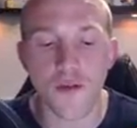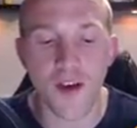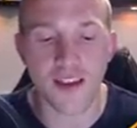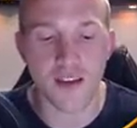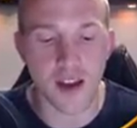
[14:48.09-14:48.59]

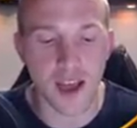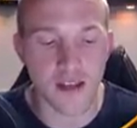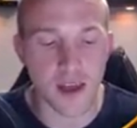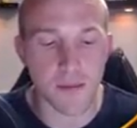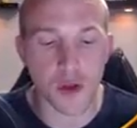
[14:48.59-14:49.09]
fast and
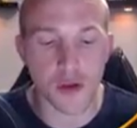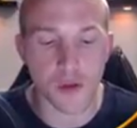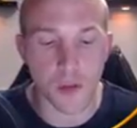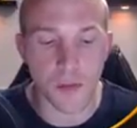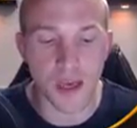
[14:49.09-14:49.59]
has them
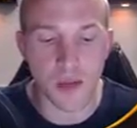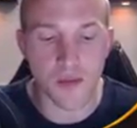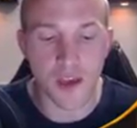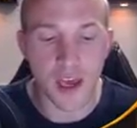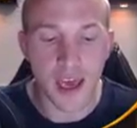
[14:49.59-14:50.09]
multiple
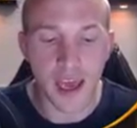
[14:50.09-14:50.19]
beams,